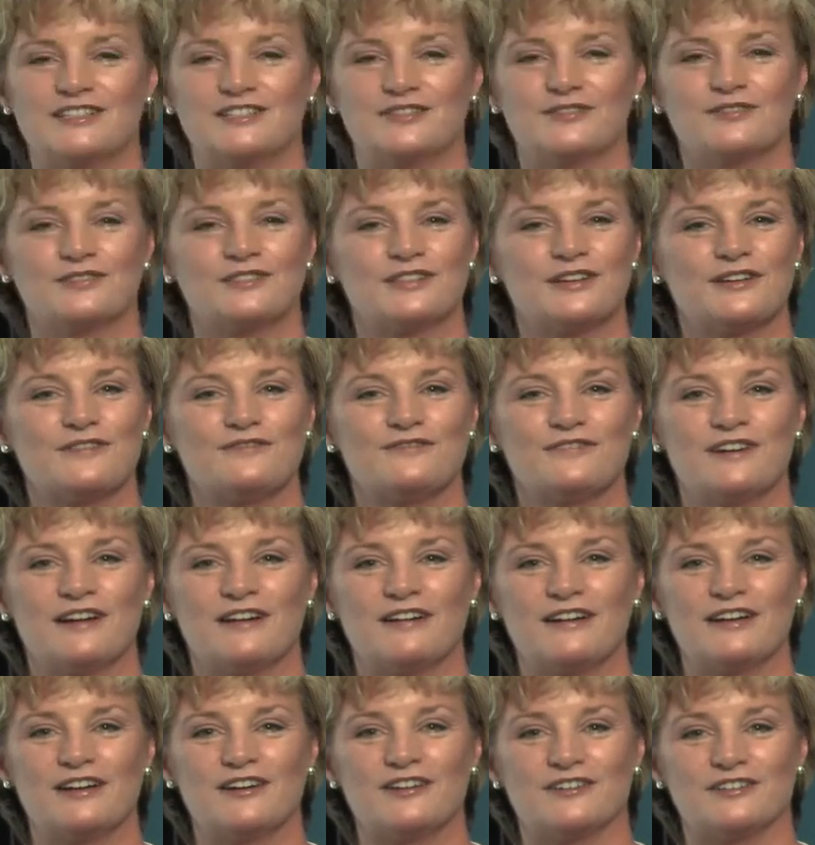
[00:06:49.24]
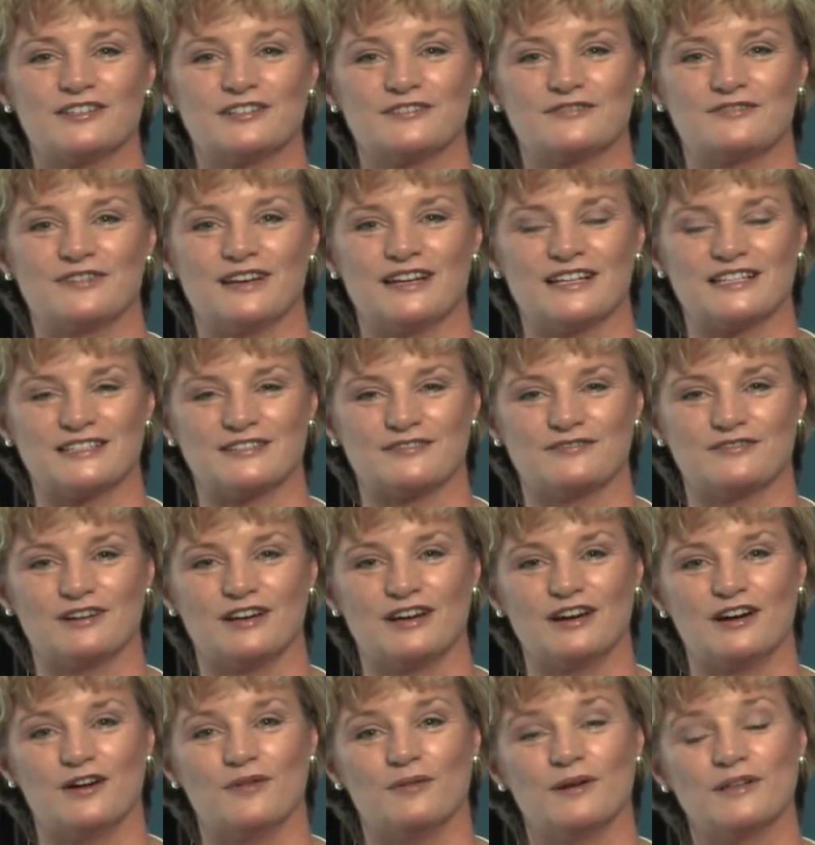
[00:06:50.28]
It's also very cost effective.
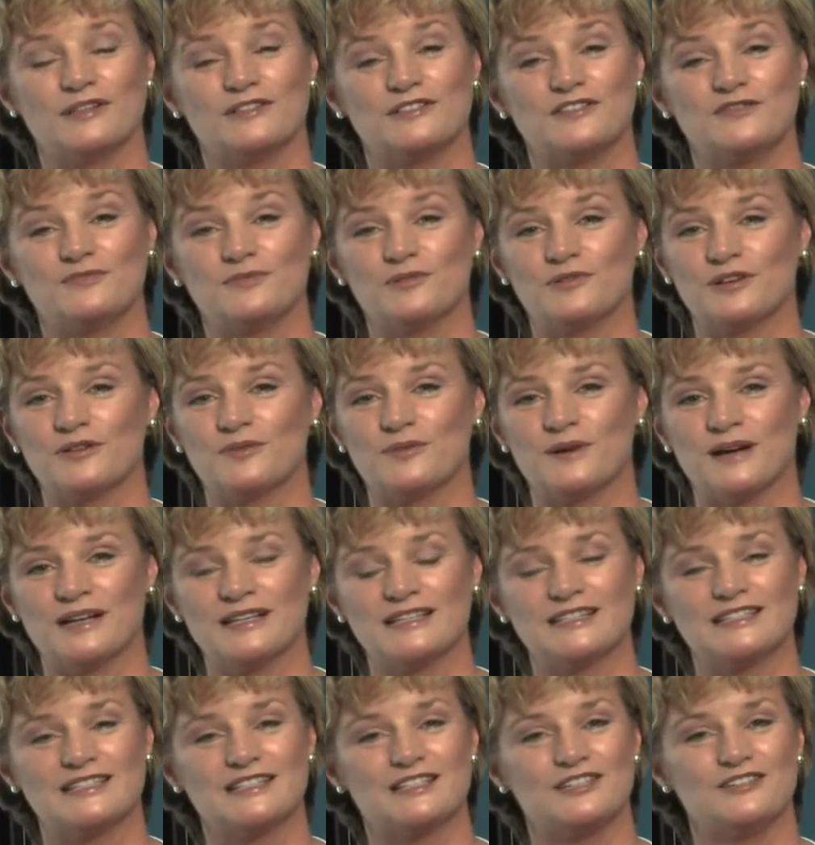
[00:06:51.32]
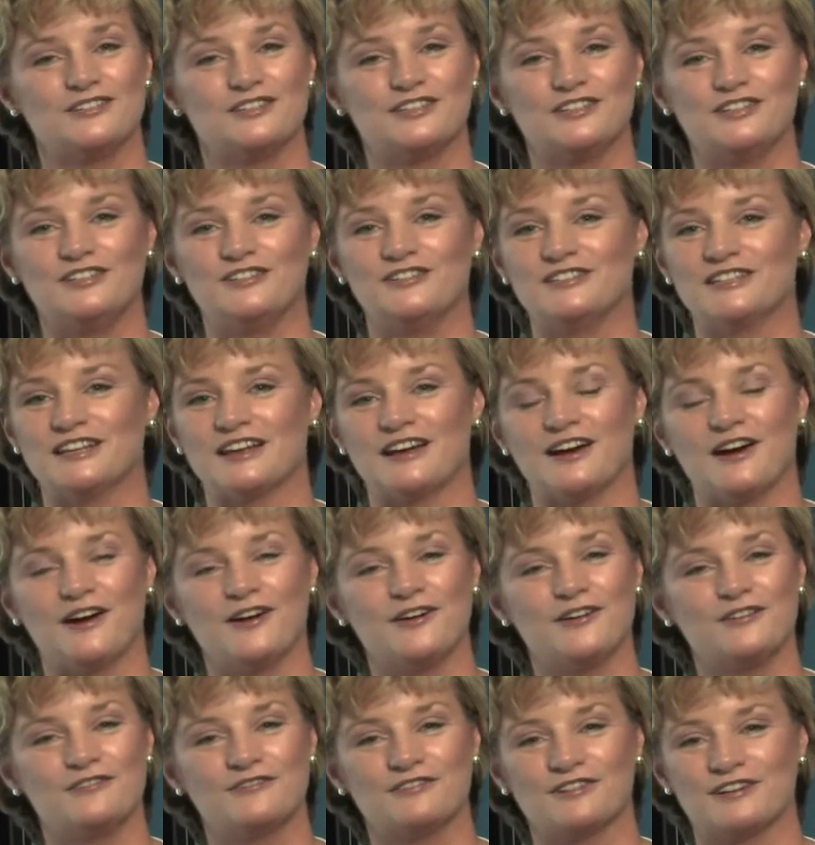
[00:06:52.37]
Once you've bought it once, you can use it
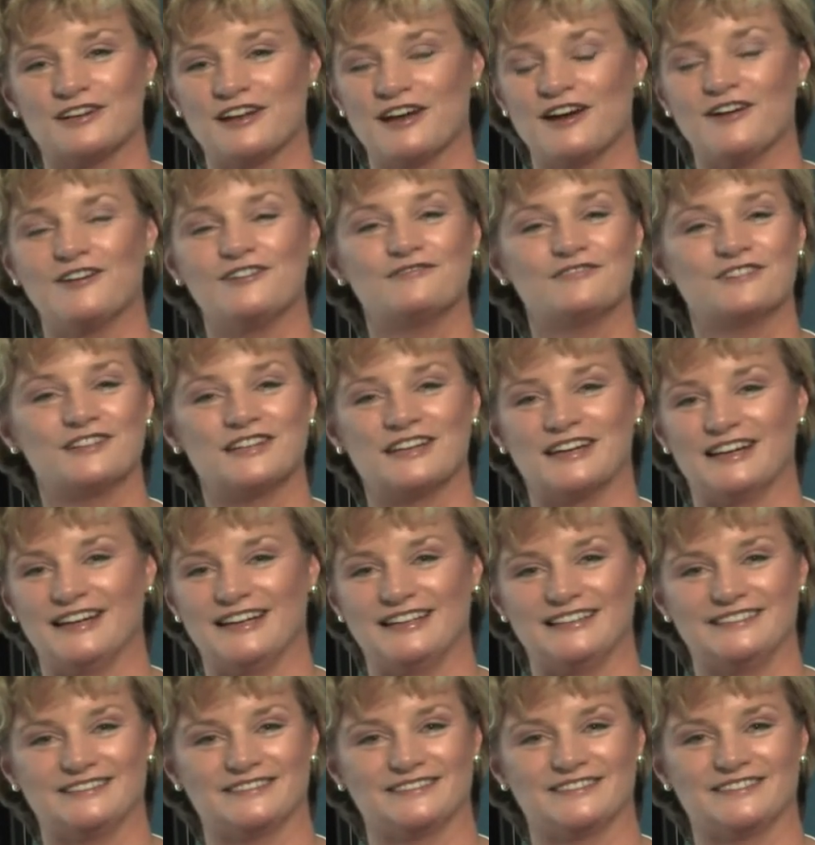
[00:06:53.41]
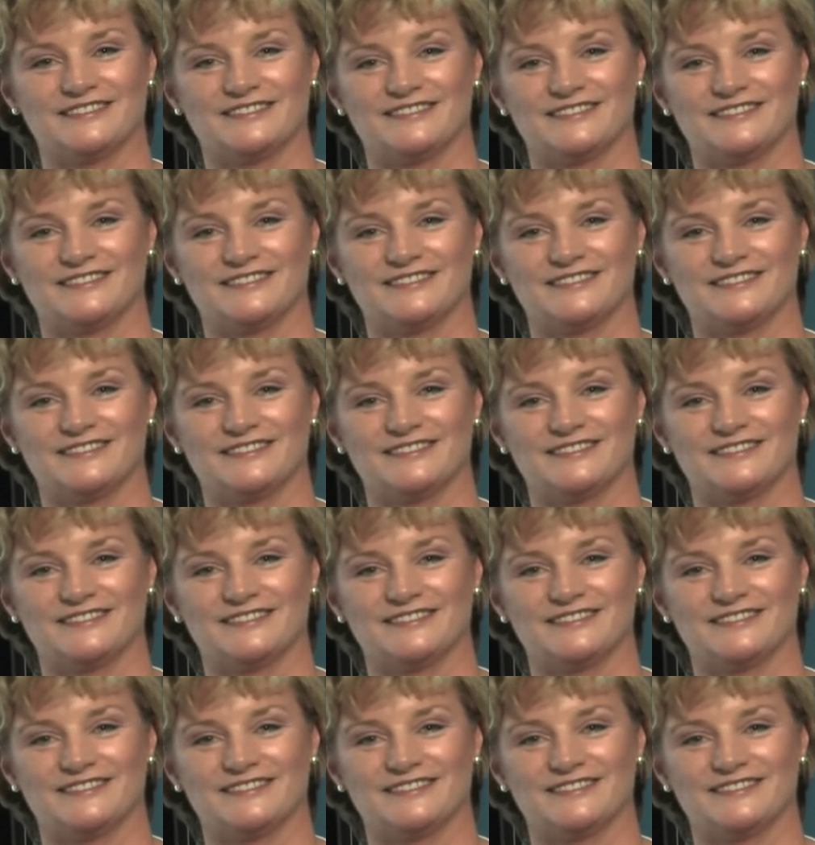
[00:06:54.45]
over and over again.